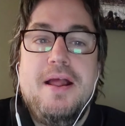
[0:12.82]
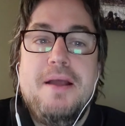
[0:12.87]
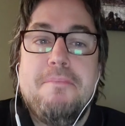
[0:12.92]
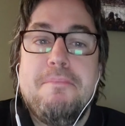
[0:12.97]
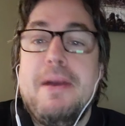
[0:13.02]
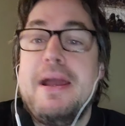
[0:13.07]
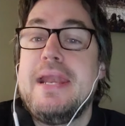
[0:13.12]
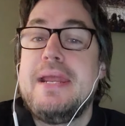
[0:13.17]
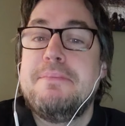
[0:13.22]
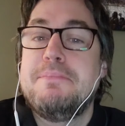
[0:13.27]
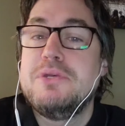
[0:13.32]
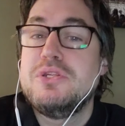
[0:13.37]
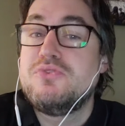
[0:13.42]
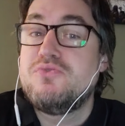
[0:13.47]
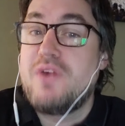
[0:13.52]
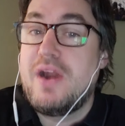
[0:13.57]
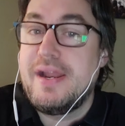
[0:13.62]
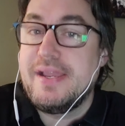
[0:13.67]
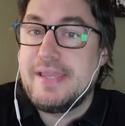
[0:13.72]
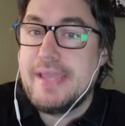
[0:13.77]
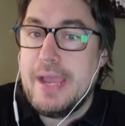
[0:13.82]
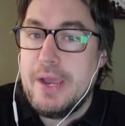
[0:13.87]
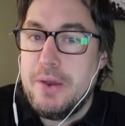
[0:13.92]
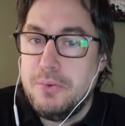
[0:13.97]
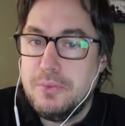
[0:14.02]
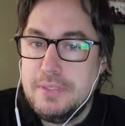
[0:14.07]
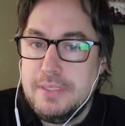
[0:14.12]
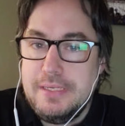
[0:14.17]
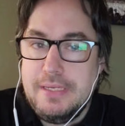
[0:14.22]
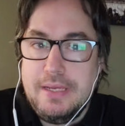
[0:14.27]
My name is Ryan
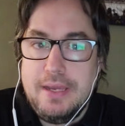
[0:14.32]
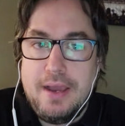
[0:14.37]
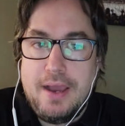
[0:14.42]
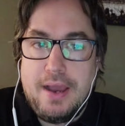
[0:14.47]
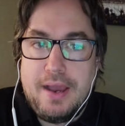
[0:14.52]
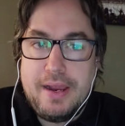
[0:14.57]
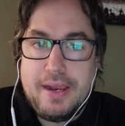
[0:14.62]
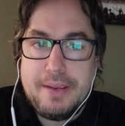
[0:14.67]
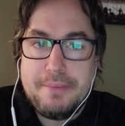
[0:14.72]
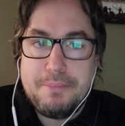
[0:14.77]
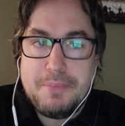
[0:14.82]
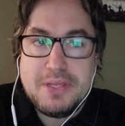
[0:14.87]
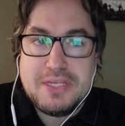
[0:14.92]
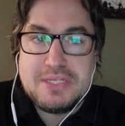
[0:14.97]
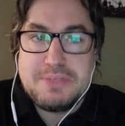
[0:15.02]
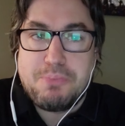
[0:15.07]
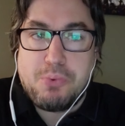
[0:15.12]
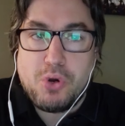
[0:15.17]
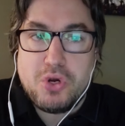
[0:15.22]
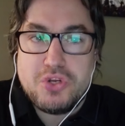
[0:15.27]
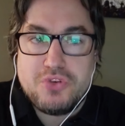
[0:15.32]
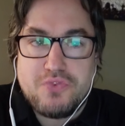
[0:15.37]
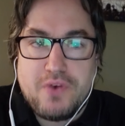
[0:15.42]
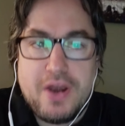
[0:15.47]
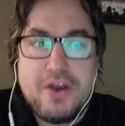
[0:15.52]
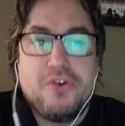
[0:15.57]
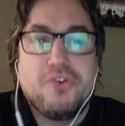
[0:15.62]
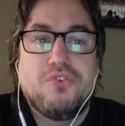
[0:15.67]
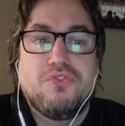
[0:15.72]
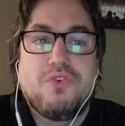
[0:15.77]
Cowley. I'm a sports
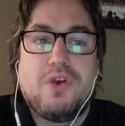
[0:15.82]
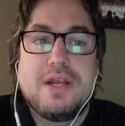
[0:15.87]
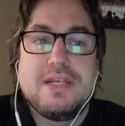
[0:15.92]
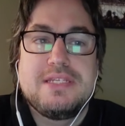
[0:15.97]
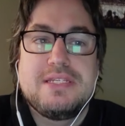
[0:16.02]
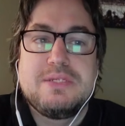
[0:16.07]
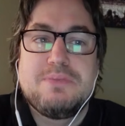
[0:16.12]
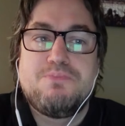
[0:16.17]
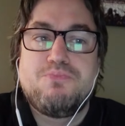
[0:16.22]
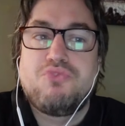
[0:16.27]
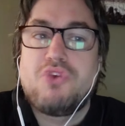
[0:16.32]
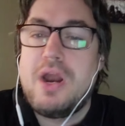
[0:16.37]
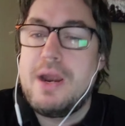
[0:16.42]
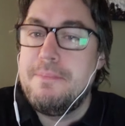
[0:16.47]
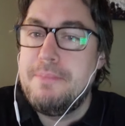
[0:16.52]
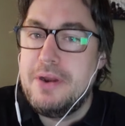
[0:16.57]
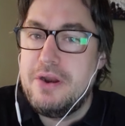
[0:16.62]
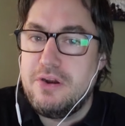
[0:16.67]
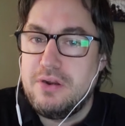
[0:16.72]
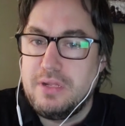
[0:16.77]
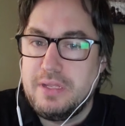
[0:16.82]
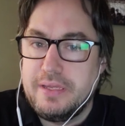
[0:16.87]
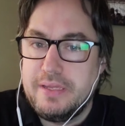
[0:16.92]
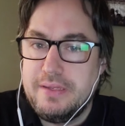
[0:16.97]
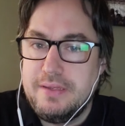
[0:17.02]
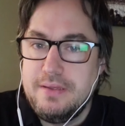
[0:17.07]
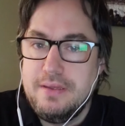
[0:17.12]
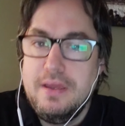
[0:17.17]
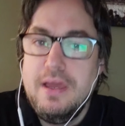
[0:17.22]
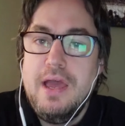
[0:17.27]
writer who writes
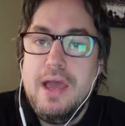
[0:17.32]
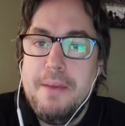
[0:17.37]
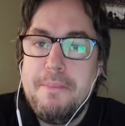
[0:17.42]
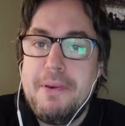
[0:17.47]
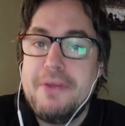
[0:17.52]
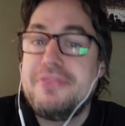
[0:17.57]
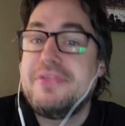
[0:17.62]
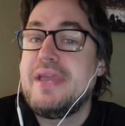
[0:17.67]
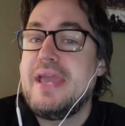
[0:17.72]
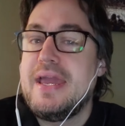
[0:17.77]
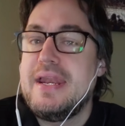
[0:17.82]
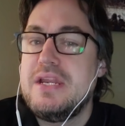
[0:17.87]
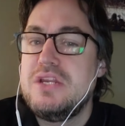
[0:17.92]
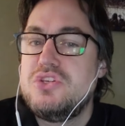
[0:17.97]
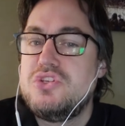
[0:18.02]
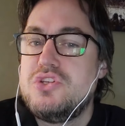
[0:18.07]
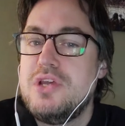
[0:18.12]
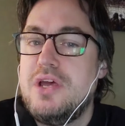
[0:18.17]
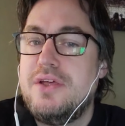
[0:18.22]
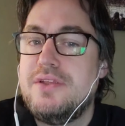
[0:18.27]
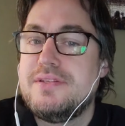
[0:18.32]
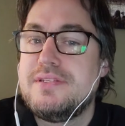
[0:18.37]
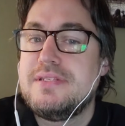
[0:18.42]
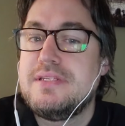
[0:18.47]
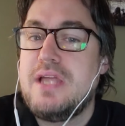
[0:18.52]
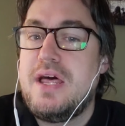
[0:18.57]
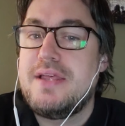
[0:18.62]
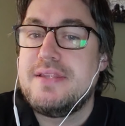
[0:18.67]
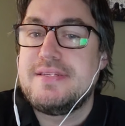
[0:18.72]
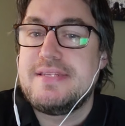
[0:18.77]
primarily about the NHL's
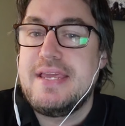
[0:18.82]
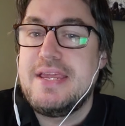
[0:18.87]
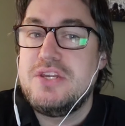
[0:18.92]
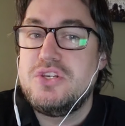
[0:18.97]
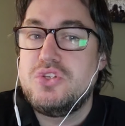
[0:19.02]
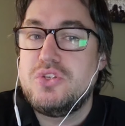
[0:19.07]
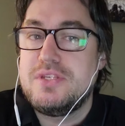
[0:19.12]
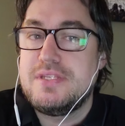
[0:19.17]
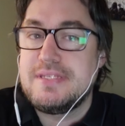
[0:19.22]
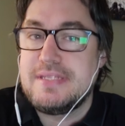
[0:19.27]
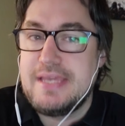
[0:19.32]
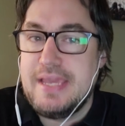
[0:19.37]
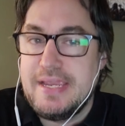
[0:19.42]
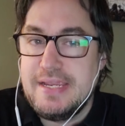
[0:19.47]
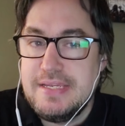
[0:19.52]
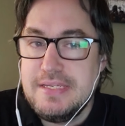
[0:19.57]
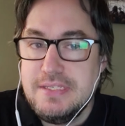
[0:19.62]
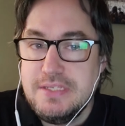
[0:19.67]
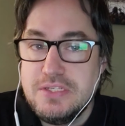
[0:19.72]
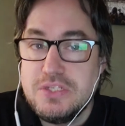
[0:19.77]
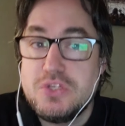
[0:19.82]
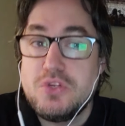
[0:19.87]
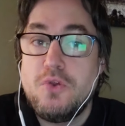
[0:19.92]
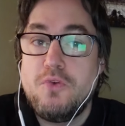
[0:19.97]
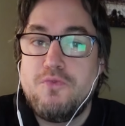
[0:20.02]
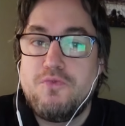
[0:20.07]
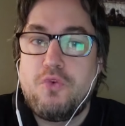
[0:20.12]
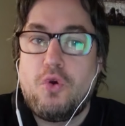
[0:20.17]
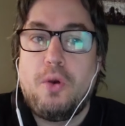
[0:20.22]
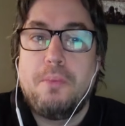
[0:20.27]
Los Angeles Kings,
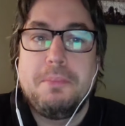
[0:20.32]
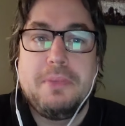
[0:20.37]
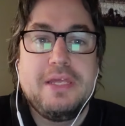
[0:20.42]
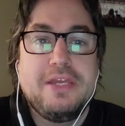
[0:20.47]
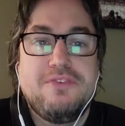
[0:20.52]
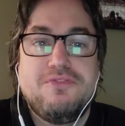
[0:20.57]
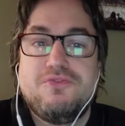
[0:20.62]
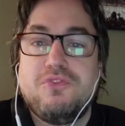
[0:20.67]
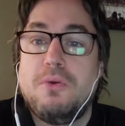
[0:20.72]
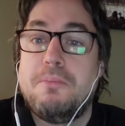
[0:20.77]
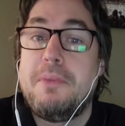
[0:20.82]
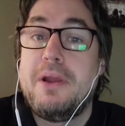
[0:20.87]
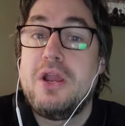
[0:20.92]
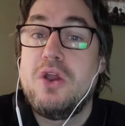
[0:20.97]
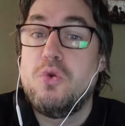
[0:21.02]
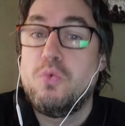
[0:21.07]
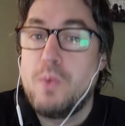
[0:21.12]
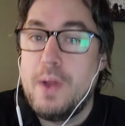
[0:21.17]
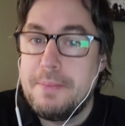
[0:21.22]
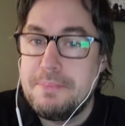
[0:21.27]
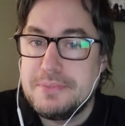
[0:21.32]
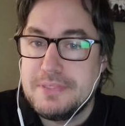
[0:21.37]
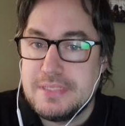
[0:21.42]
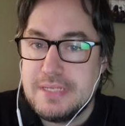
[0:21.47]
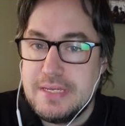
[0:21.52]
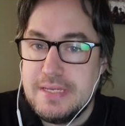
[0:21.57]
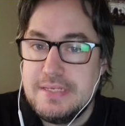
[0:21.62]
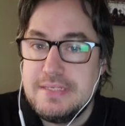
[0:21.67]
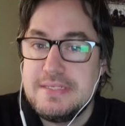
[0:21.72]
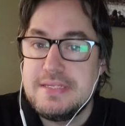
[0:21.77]
formerly for my own
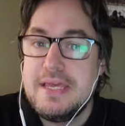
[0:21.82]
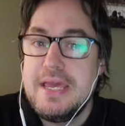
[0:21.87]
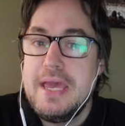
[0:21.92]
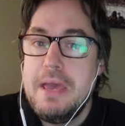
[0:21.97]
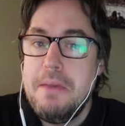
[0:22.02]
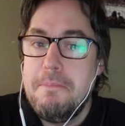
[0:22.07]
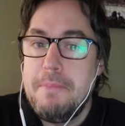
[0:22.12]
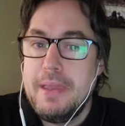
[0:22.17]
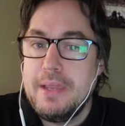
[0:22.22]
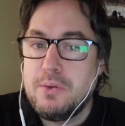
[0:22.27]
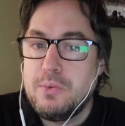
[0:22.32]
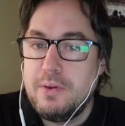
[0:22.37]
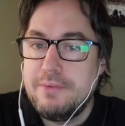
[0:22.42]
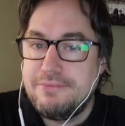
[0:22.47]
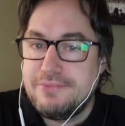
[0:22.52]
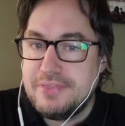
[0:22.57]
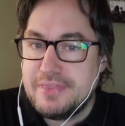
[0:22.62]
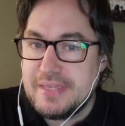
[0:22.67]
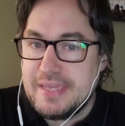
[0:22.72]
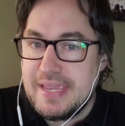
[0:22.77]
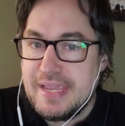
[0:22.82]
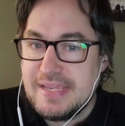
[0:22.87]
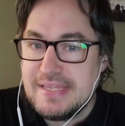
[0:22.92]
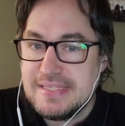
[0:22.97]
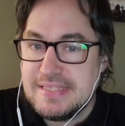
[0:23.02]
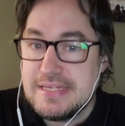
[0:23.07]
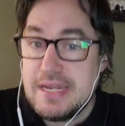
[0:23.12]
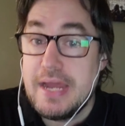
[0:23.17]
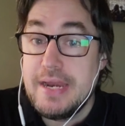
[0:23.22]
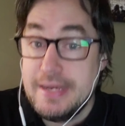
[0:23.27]
website,
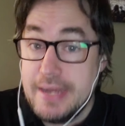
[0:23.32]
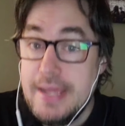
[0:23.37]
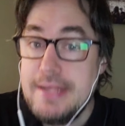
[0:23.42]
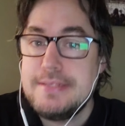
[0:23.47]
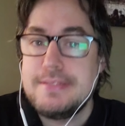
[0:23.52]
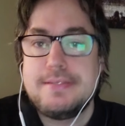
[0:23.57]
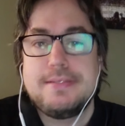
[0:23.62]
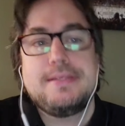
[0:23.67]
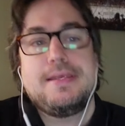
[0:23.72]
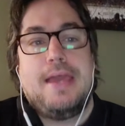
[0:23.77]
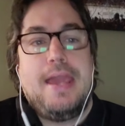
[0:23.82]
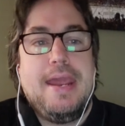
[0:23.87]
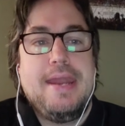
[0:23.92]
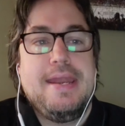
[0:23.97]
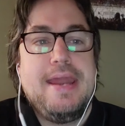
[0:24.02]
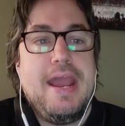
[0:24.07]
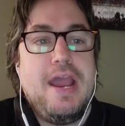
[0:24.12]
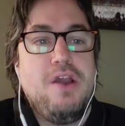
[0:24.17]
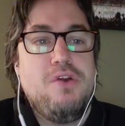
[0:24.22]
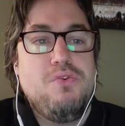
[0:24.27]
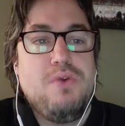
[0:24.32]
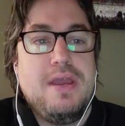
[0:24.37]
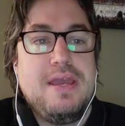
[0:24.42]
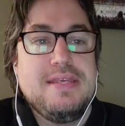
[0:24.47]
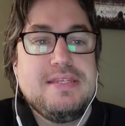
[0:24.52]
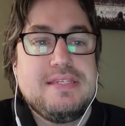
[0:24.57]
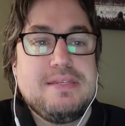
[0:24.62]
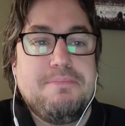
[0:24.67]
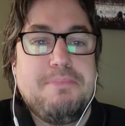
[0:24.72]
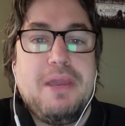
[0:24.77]
makewaywiththekings.net, and now
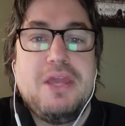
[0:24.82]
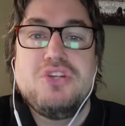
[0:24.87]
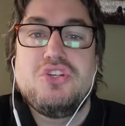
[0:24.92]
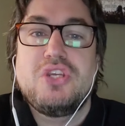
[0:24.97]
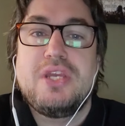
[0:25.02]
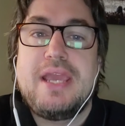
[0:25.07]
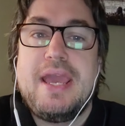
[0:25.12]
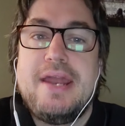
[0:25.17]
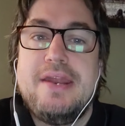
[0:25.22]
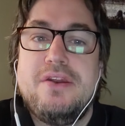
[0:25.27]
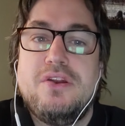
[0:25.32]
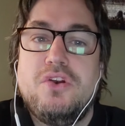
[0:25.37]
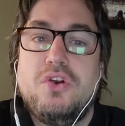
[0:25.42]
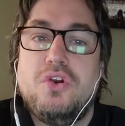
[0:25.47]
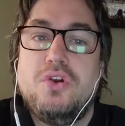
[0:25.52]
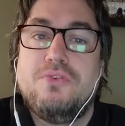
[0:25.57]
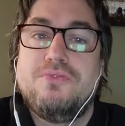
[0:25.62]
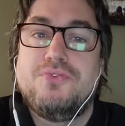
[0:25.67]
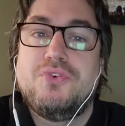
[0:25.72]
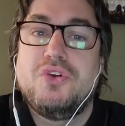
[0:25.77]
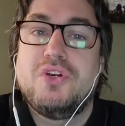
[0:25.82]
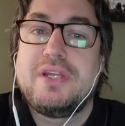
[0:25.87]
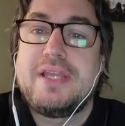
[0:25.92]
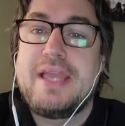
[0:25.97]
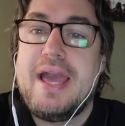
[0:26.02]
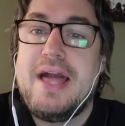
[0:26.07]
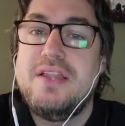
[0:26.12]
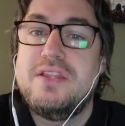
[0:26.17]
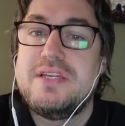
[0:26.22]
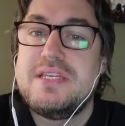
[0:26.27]
as a managing editor for
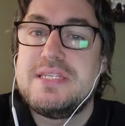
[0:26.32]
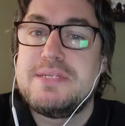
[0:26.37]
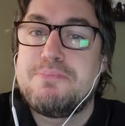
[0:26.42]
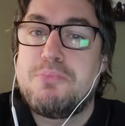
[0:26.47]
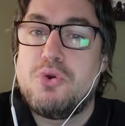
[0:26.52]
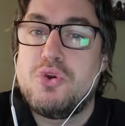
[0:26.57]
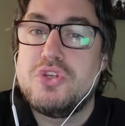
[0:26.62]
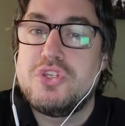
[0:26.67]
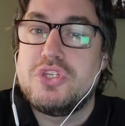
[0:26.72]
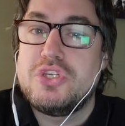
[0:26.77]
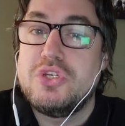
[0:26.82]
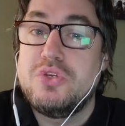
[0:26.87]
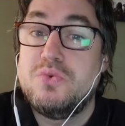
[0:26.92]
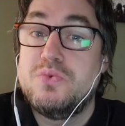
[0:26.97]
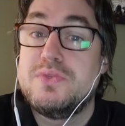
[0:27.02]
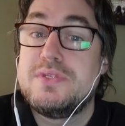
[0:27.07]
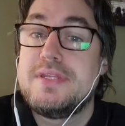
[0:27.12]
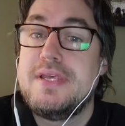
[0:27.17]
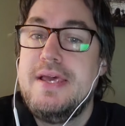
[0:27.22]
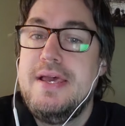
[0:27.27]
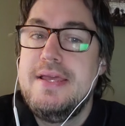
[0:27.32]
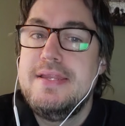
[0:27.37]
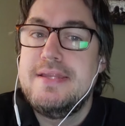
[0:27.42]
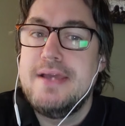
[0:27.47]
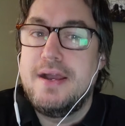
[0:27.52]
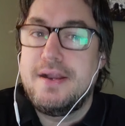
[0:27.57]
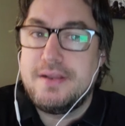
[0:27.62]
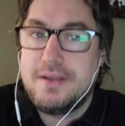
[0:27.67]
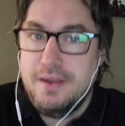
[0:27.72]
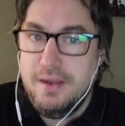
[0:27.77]

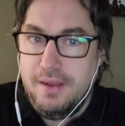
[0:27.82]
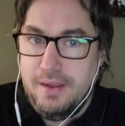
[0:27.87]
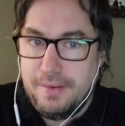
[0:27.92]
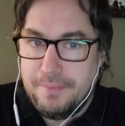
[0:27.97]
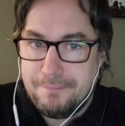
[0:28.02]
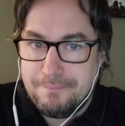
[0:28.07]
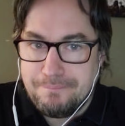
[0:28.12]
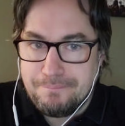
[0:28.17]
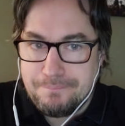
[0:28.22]
CaliSportsNews.com.